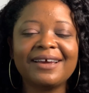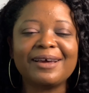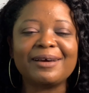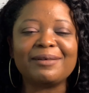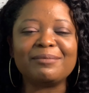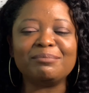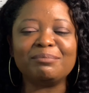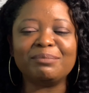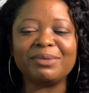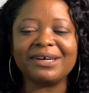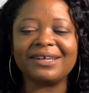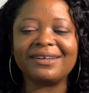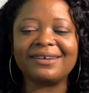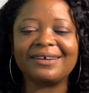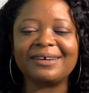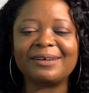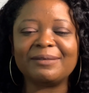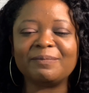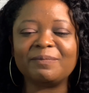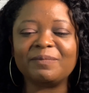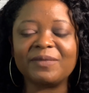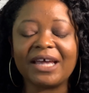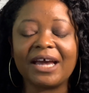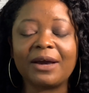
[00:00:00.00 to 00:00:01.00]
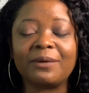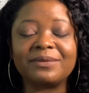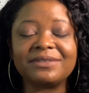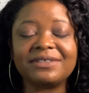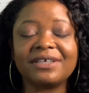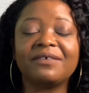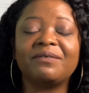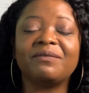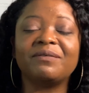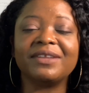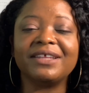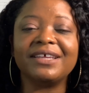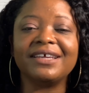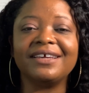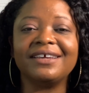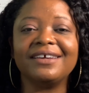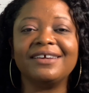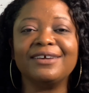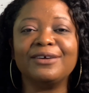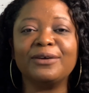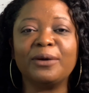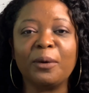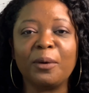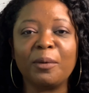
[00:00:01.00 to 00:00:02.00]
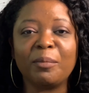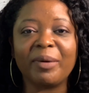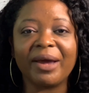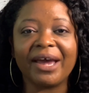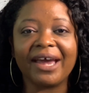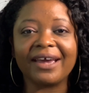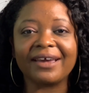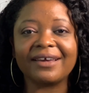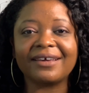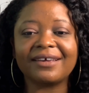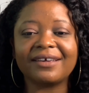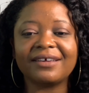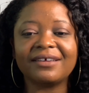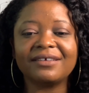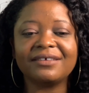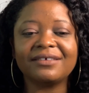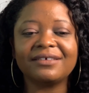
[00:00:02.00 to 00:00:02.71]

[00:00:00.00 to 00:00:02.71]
But I would definitely go back